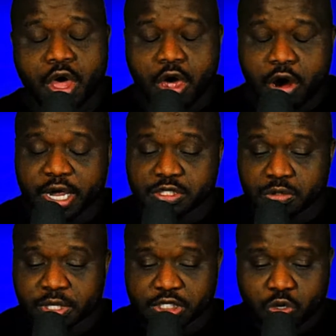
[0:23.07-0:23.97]
All right, so
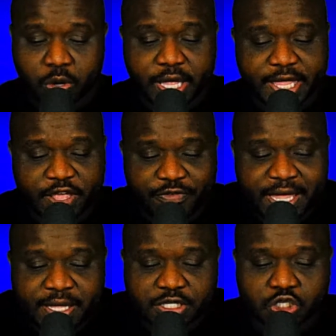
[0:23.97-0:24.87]
let's go ahead and get
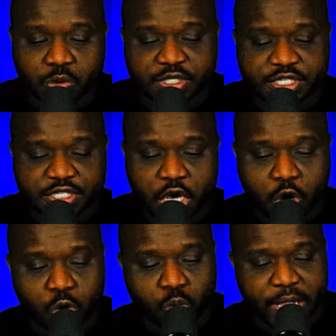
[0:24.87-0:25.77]
right into it.
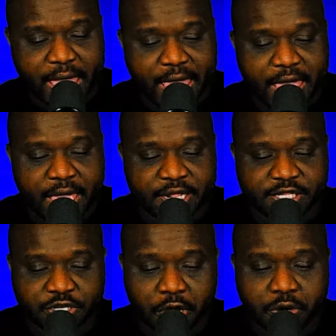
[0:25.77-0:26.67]
So we had
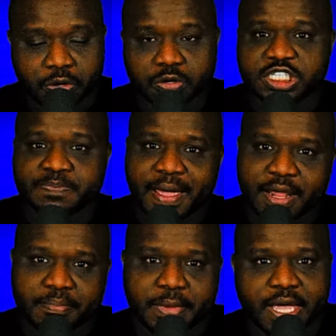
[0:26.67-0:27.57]
Eternal,
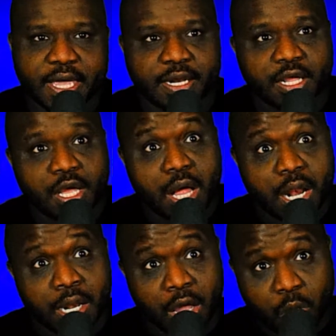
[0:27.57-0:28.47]
Spider-Man,
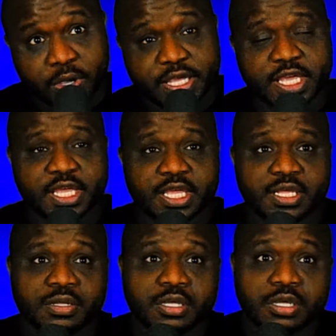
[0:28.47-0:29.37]

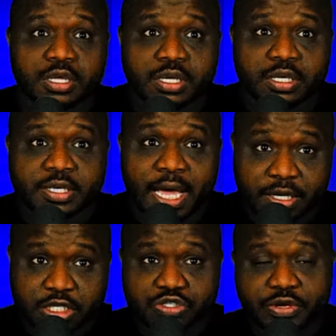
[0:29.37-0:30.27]
Loki,
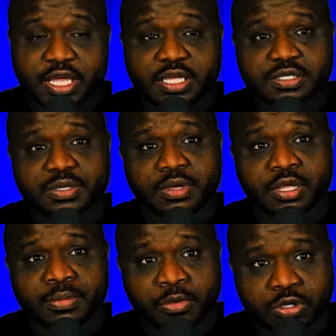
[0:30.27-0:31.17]
Doctor Strange
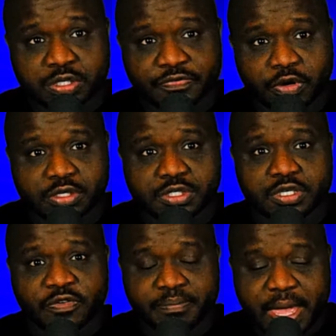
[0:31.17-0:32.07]
in Multiverse
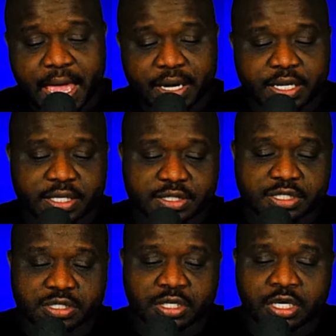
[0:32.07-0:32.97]
of
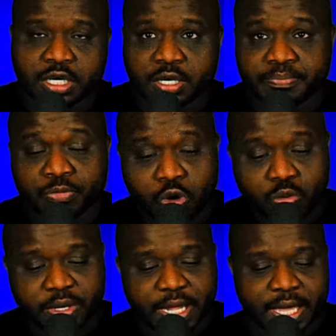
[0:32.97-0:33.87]
Madness,
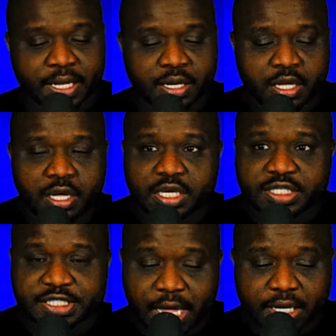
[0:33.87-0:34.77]
Moon Knight,
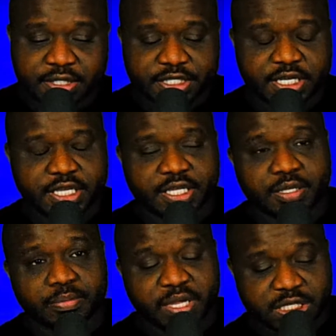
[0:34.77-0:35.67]

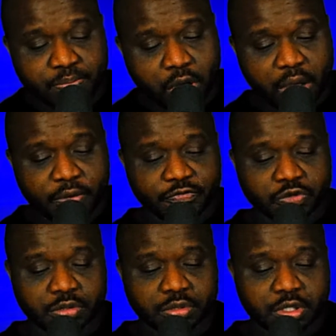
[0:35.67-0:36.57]
Shang-Chi, Miss
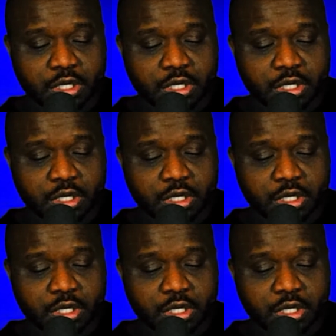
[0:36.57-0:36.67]
Marvel,